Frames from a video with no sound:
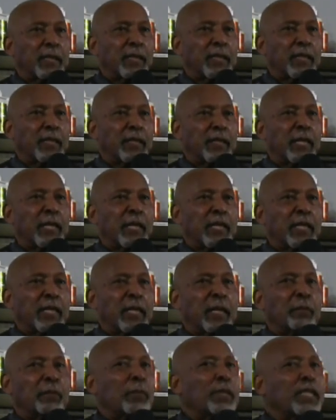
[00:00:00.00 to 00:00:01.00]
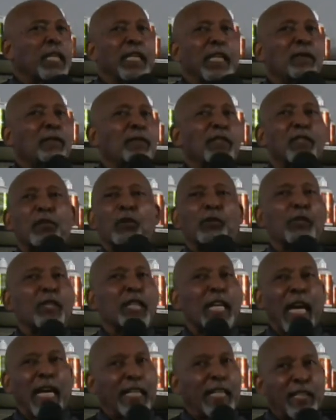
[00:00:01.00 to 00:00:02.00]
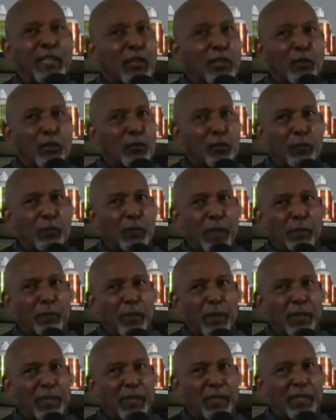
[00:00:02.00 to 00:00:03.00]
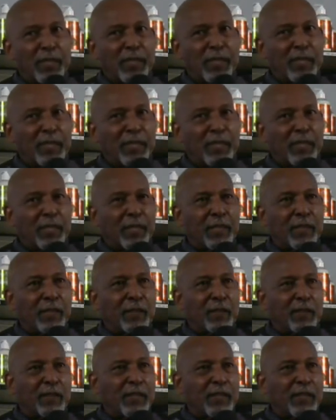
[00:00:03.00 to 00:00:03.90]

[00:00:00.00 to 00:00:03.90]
Okay. But they never told you that in the newspapers, you know.